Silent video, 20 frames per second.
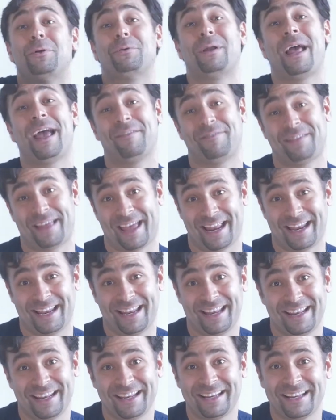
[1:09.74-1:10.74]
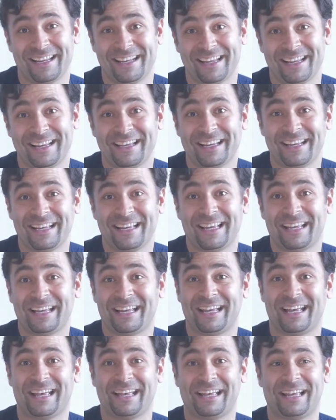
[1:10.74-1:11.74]
don't have that.
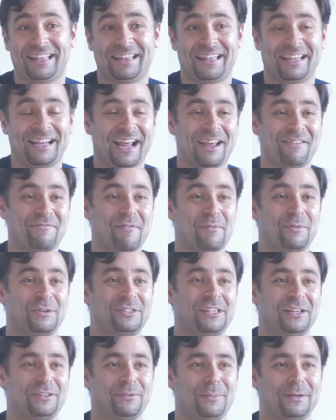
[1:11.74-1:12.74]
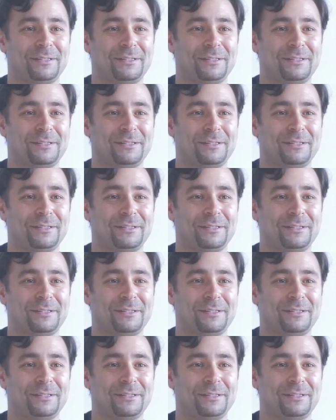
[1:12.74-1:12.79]
And then I remember saying to